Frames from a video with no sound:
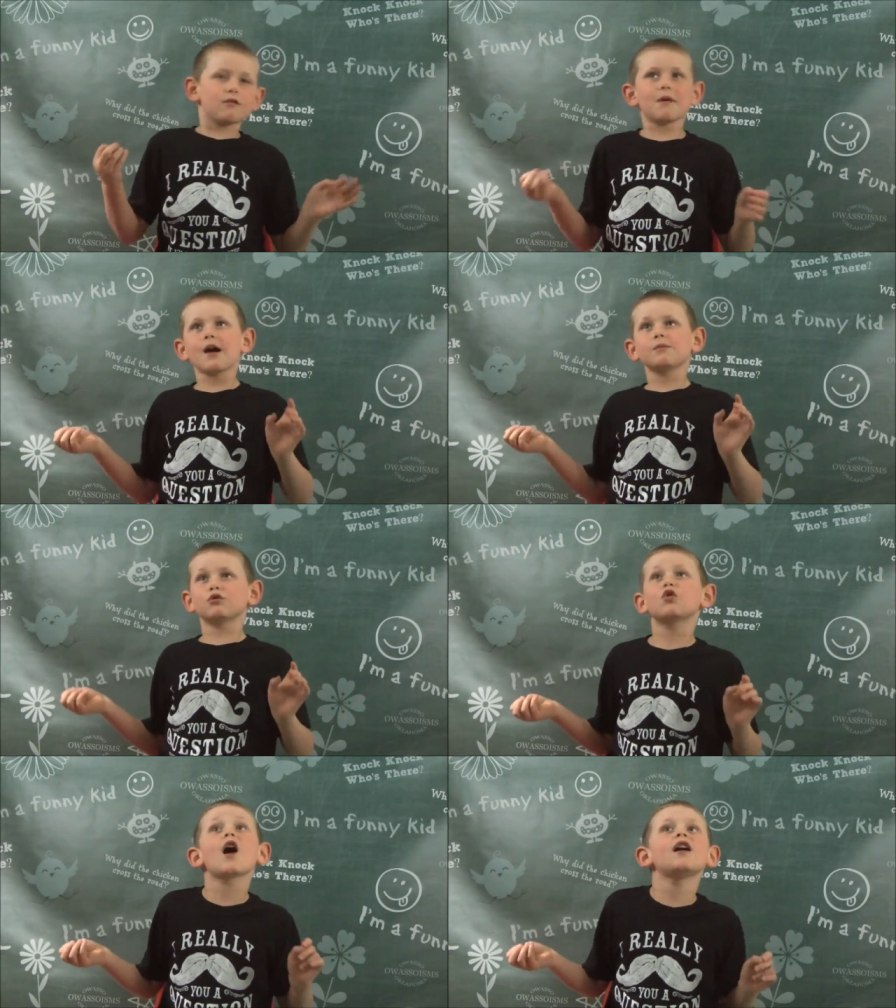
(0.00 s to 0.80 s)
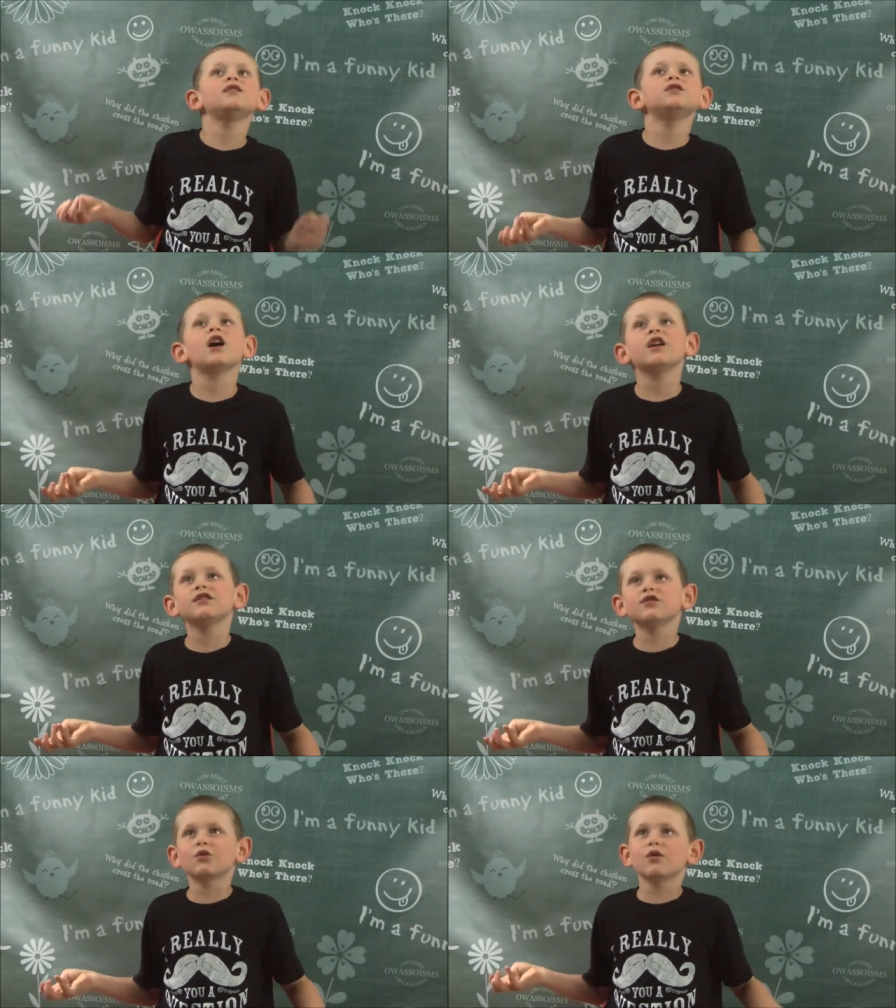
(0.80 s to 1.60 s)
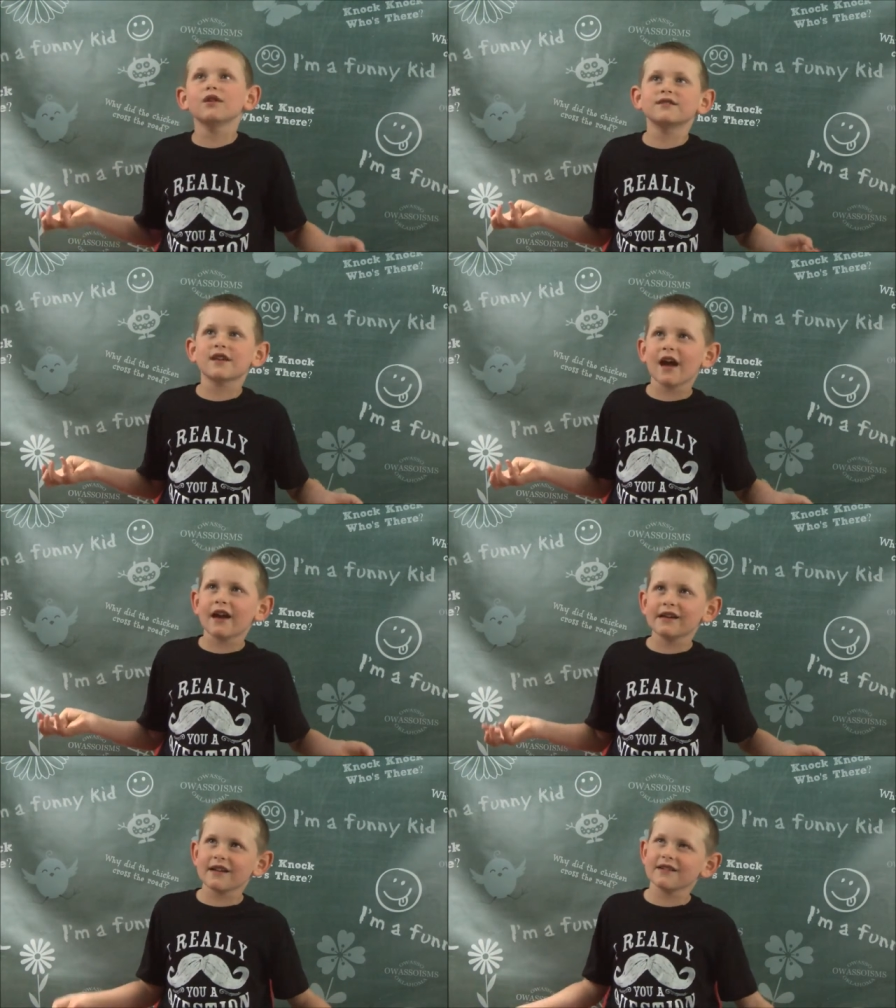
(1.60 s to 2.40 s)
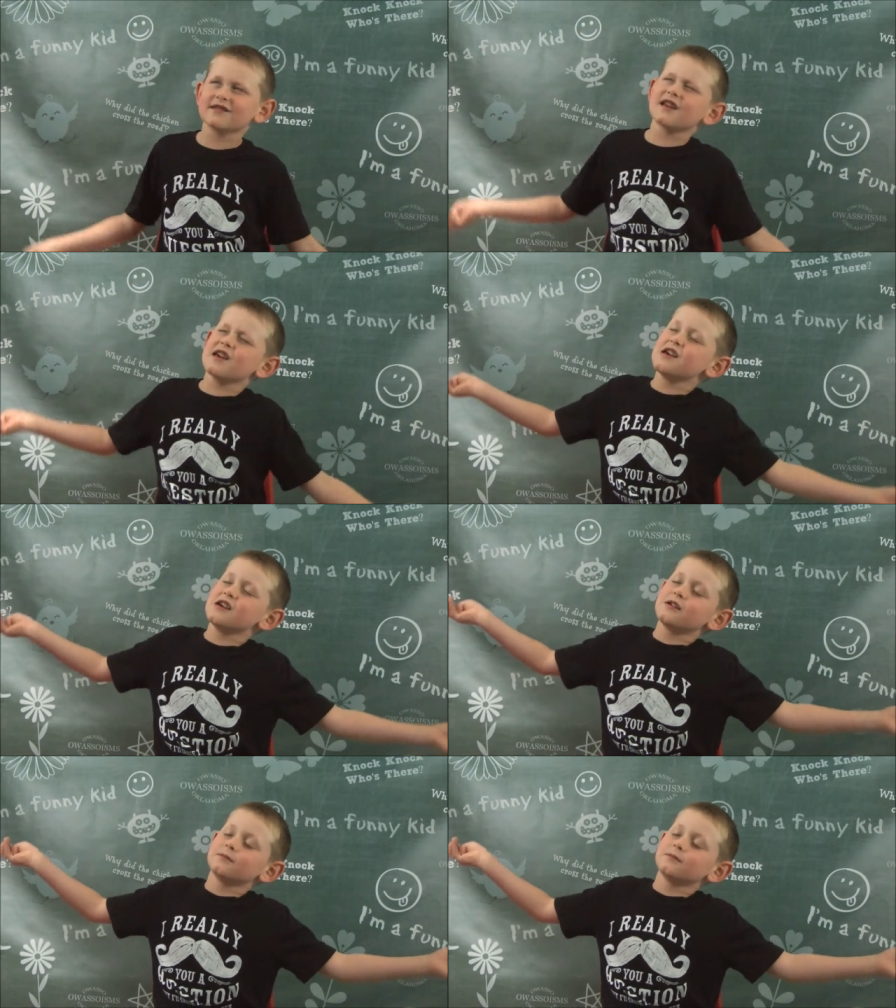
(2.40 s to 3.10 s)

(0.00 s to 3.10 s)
we memorize dinosaurs A to Z.